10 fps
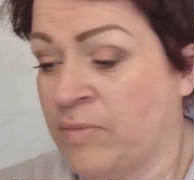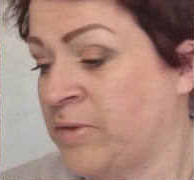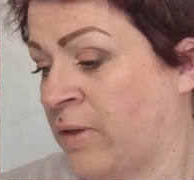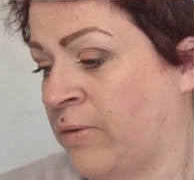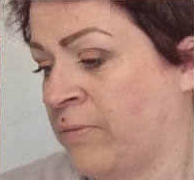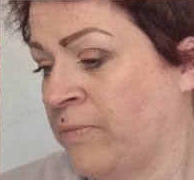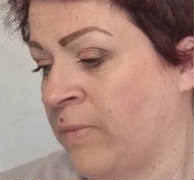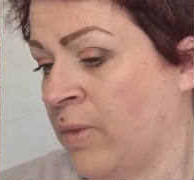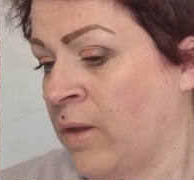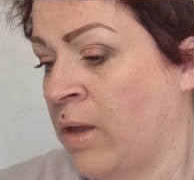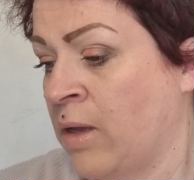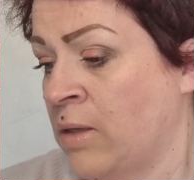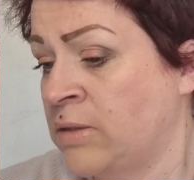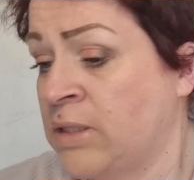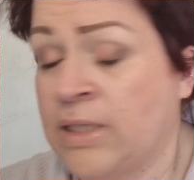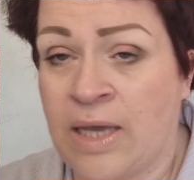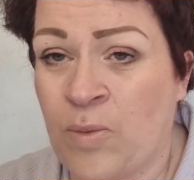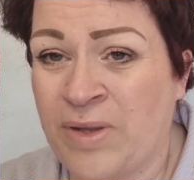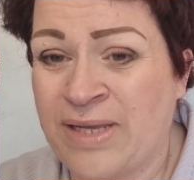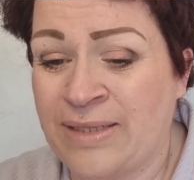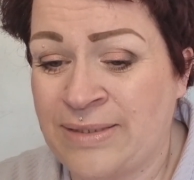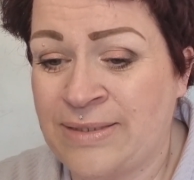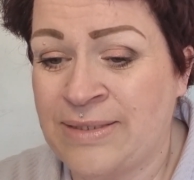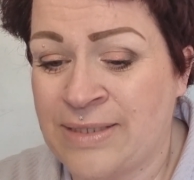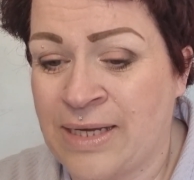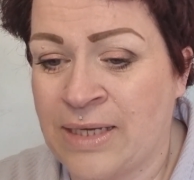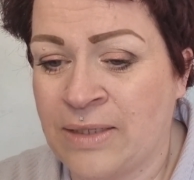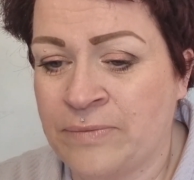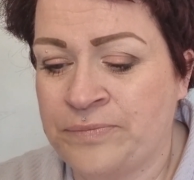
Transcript: So, didn't get one yesterday.